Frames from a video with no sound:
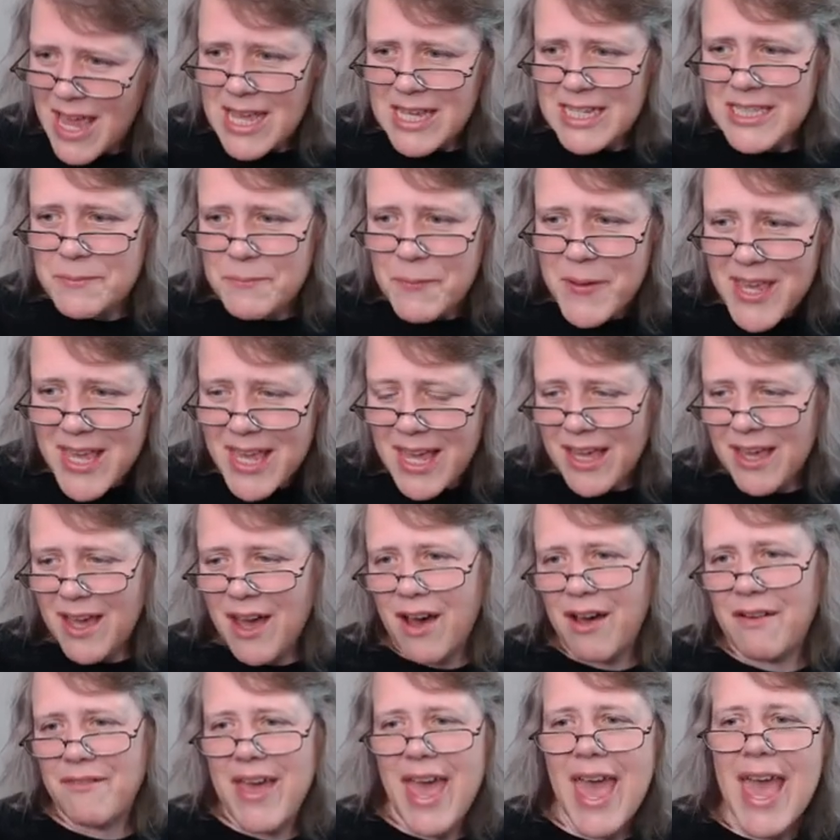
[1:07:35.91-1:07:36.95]
Speaking
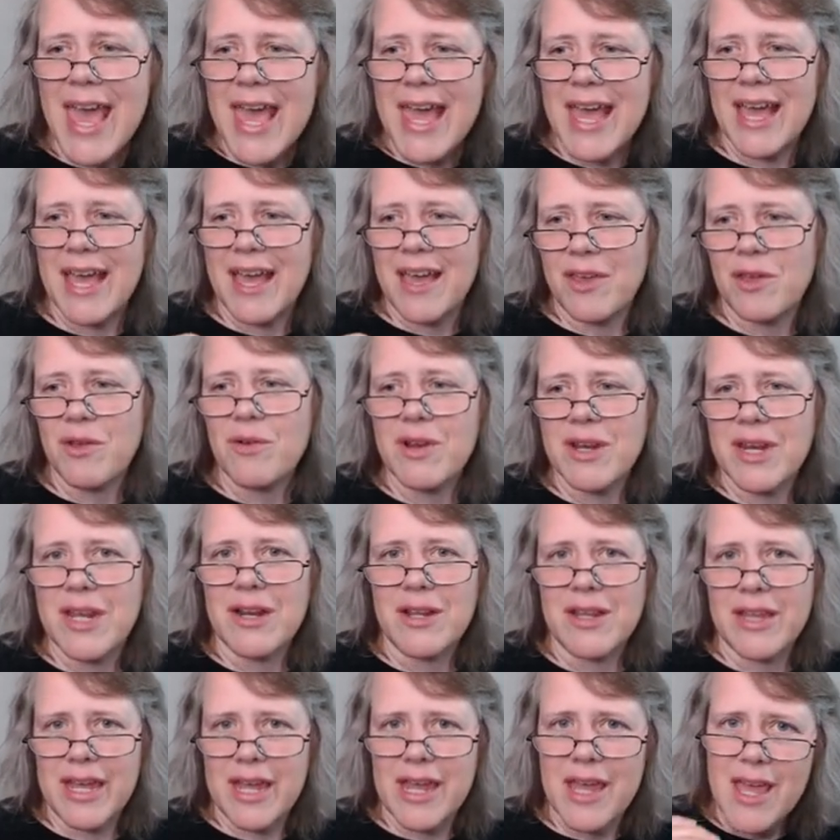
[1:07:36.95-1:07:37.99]
of, hey, you're in
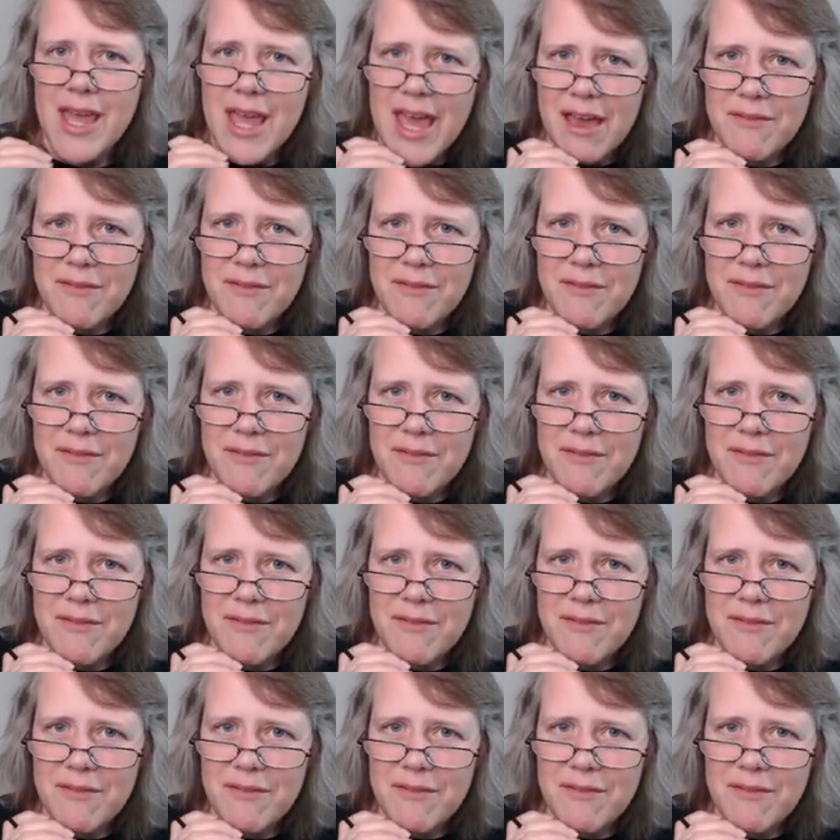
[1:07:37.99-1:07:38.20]
Italy.